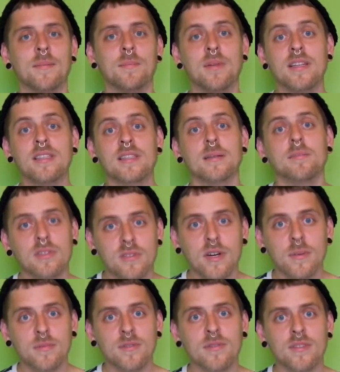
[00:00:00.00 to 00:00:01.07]
please
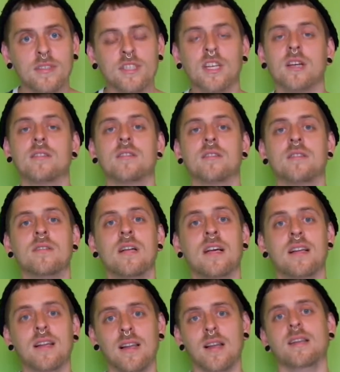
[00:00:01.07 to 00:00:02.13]
subscribe to this channel,
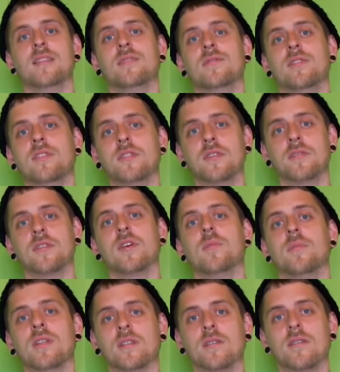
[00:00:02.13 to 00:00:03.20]
like the videos,
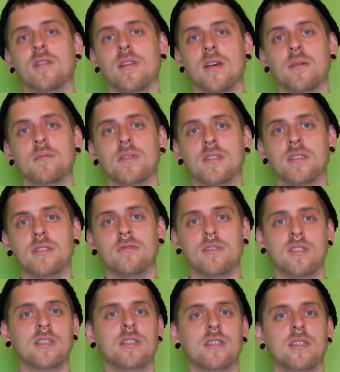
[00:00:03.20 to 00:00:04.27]
comment on them. This
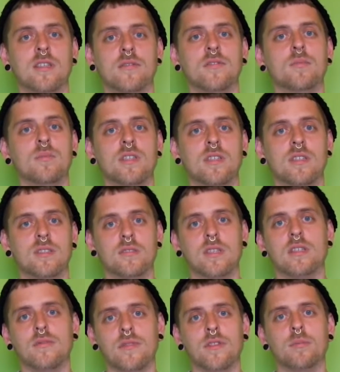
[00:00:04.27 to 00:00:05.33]
really gives me
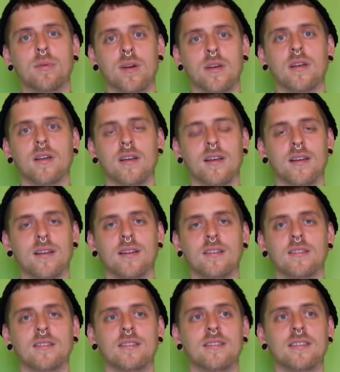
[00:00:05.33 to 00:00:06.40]
great feedback
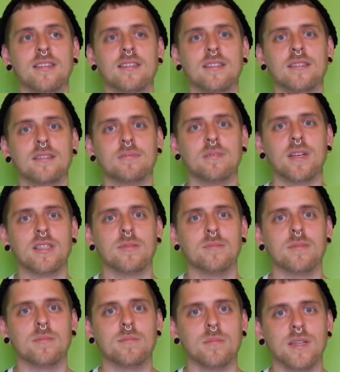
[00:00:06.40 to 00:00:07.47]
and this makes
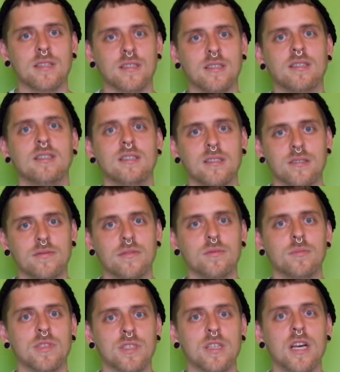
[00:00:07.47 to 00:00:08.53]
it easier for
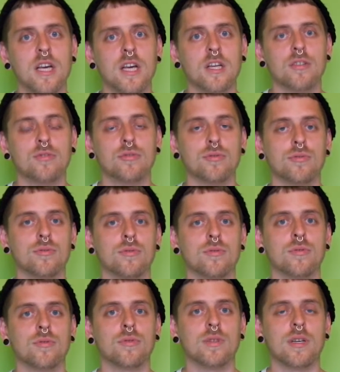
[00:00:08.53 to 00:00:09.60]
me
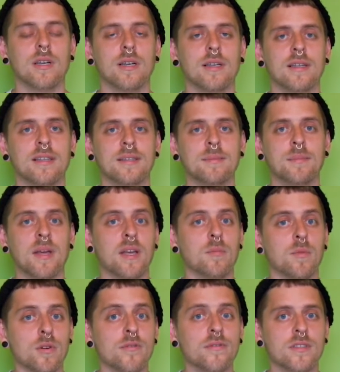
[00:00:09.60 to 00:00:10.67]
to make
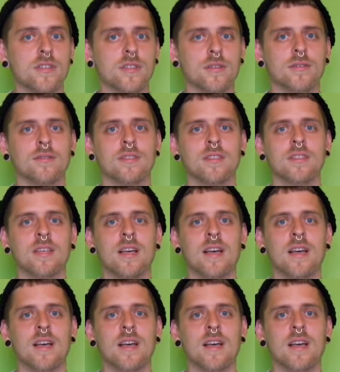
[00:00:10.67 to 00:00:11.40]
more videos.